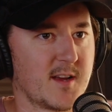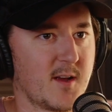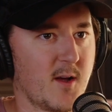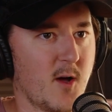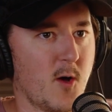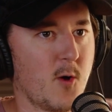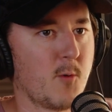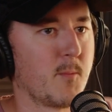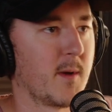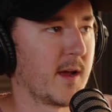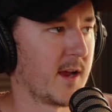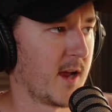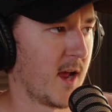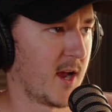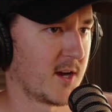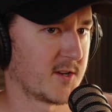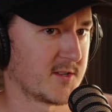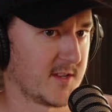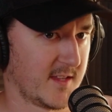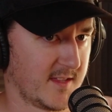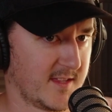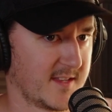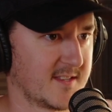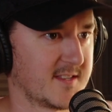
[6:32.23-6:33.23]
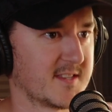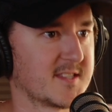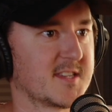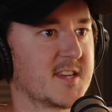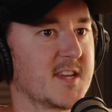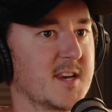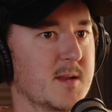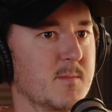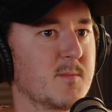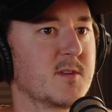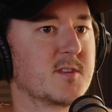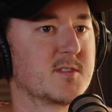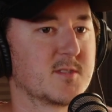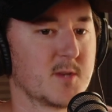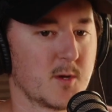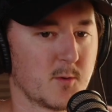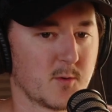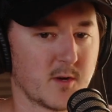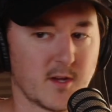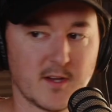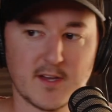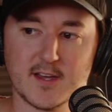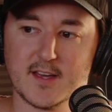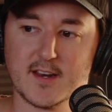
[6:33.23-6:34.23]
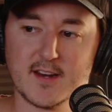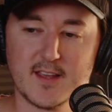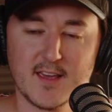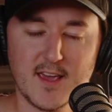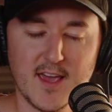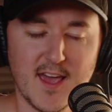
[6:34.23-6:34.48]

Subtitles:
oh my gosh, like this is going to be so good.